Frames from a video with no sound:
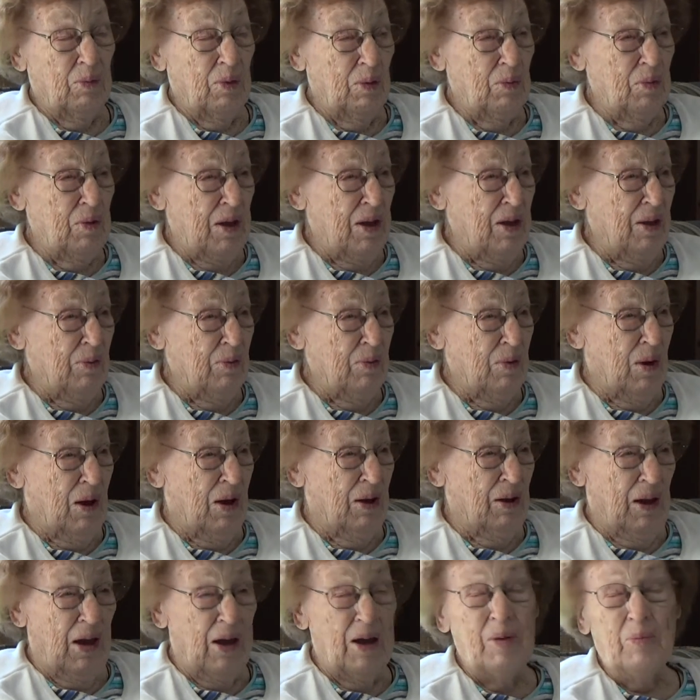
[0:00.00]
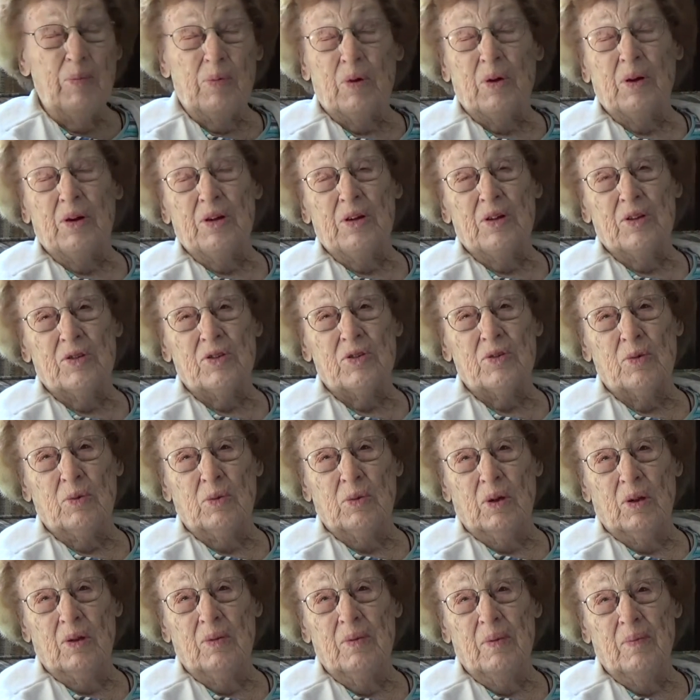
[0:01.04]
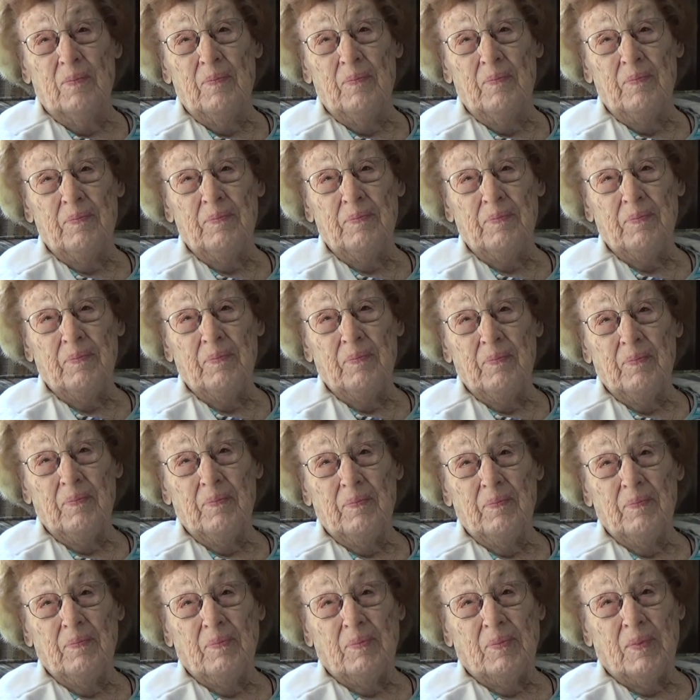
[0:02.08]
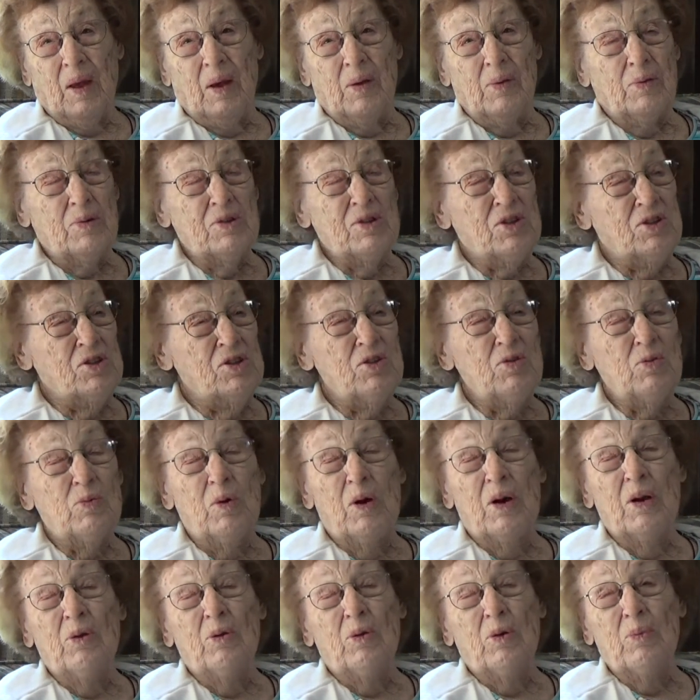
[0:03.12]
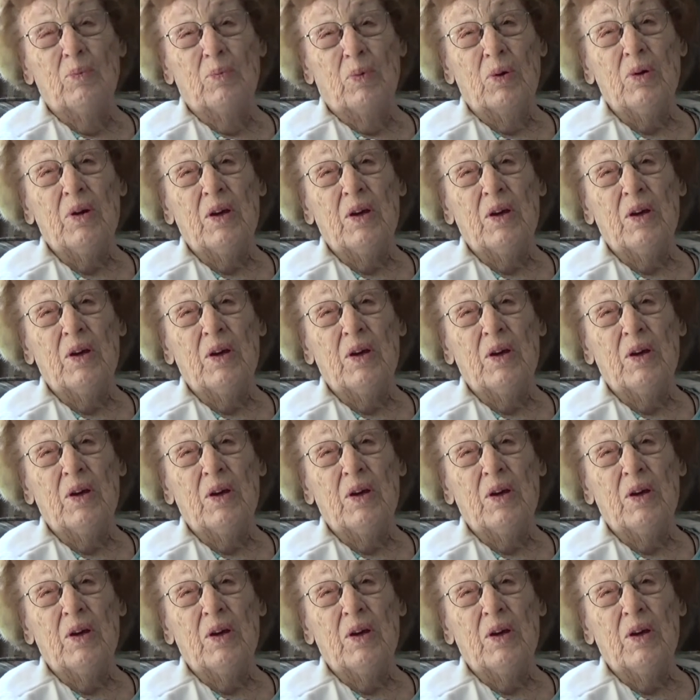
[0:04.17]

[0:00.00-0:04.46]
well, we had a library in school. It was just one old